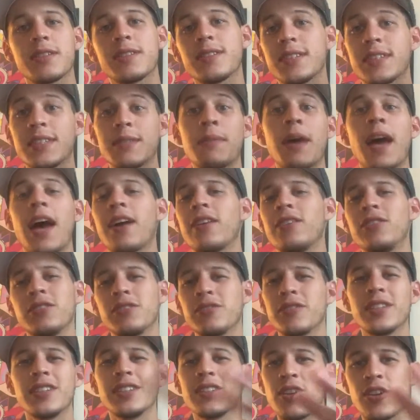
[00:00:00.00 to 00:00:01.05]
smack. I don't
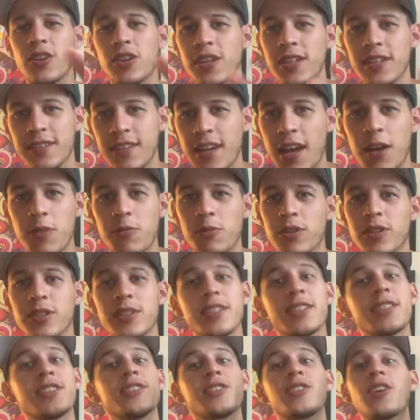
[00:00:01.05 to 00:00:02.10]
know, these aren't her exact
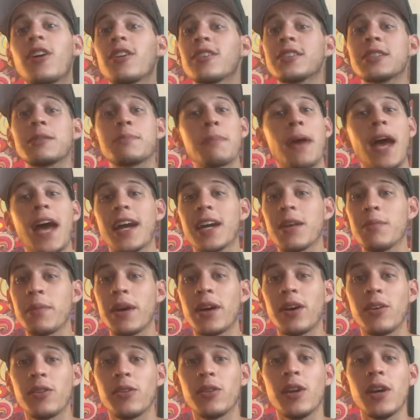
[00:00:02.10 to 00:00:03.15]
words. Talk smack
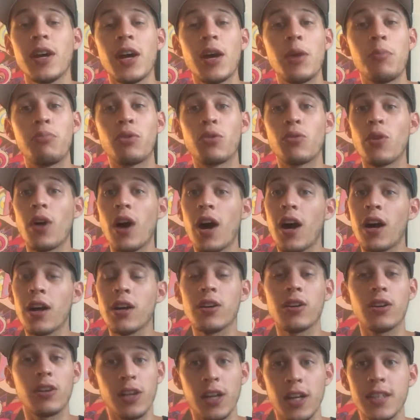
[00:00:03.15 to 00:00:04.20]
about
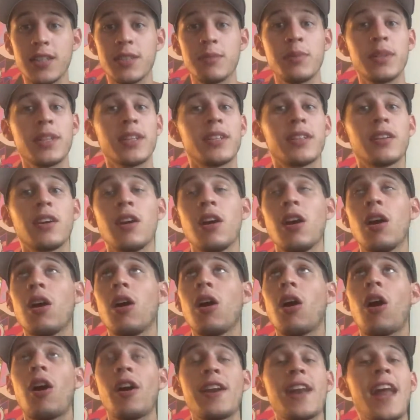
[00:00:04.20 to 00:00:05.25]
Barack, her husband,
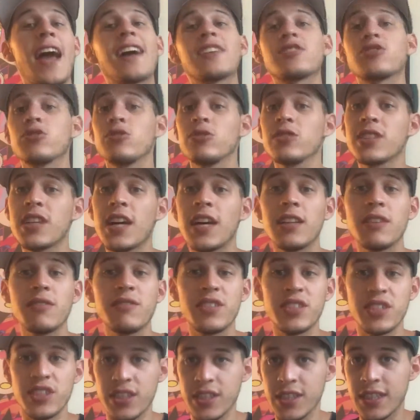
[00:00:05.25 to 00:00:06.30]
on national
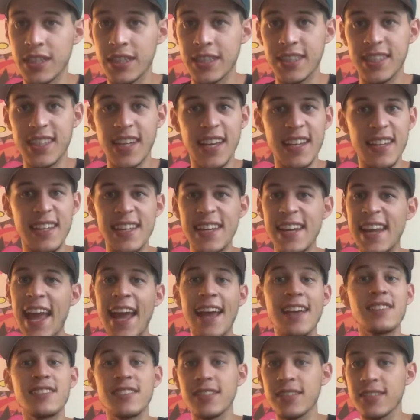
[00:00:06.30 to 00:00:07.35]
television and say the
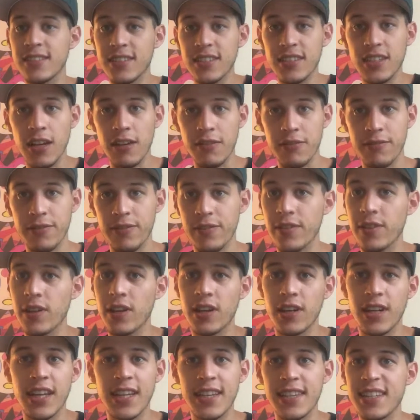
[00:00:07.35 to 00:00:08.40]
nastiest stuff
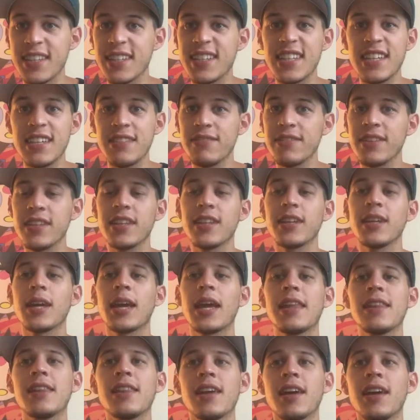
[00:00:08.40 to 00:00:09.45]
in the TV.
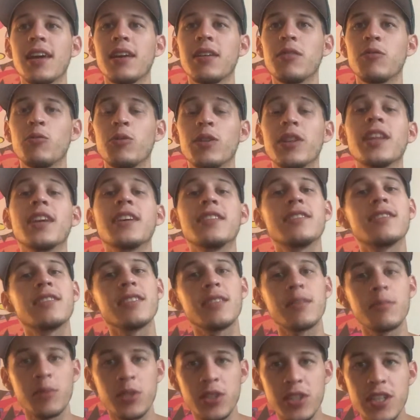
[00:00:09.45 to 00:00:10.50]
And then when they
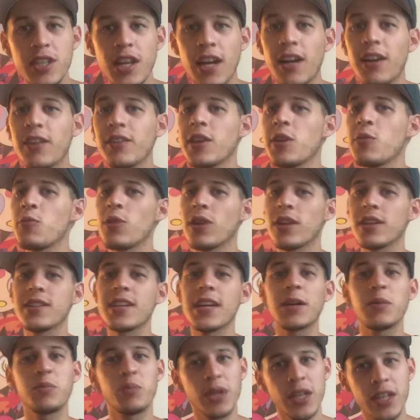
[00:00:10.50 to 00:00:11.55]
see Michelle, they want to
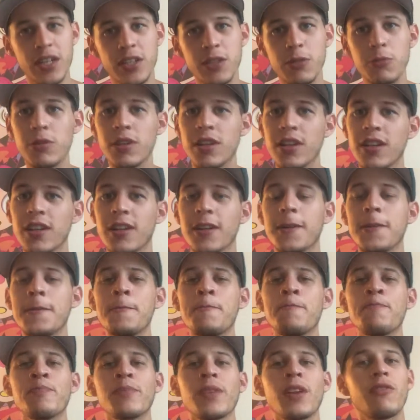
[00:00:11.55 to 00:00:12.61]
take a picture with her
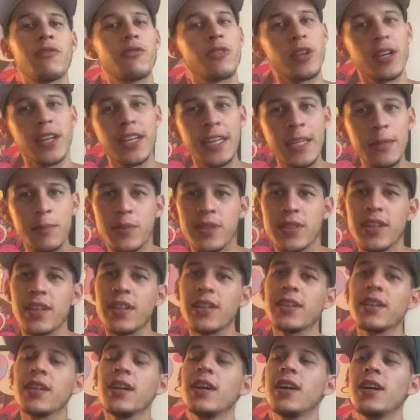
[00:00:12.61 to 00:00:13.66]
for a
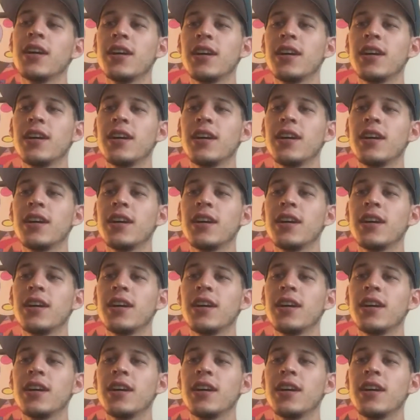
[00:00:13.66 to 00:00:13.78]
keepsake.